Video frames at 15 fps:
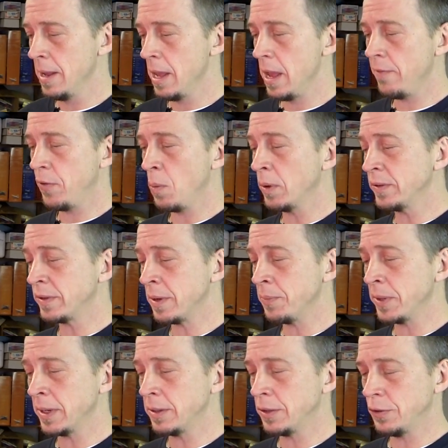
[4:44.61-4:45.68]
If you want
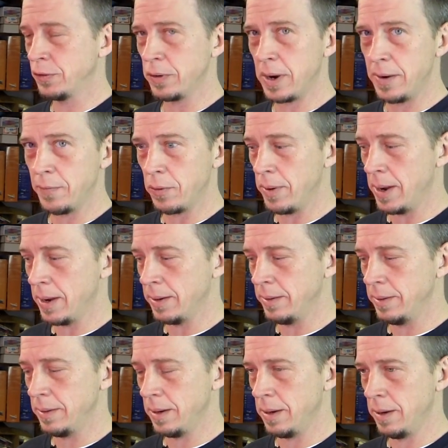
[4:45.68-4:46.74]
something to drive
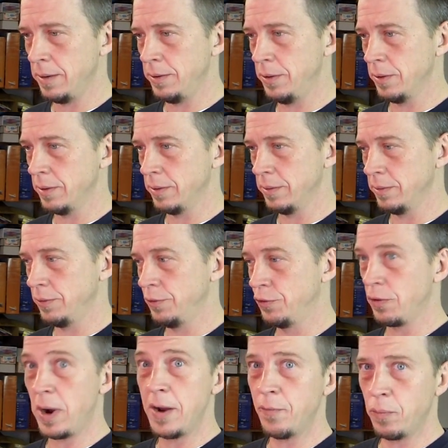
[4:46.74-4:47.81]
around on your
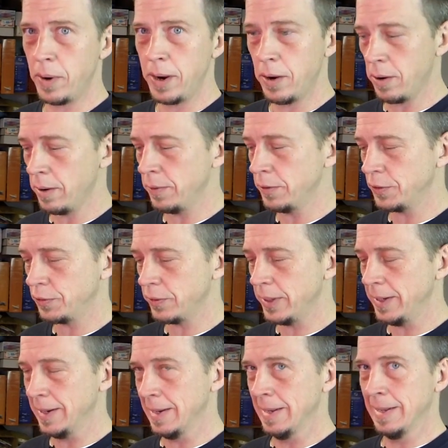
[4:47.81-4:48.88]
driveway or on the street,
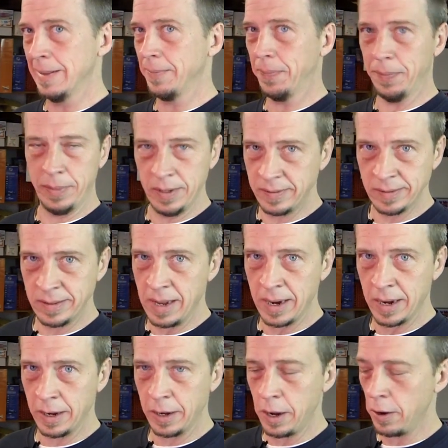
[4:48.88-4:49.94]
this is not
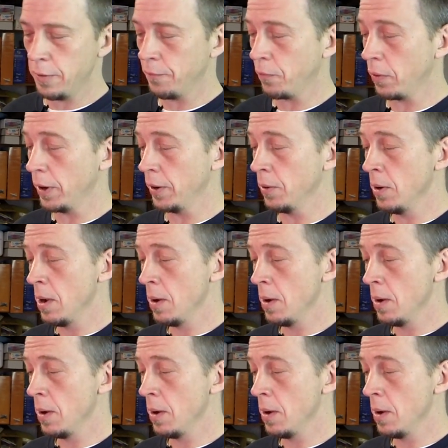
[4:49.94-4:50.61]
going to cut it for you.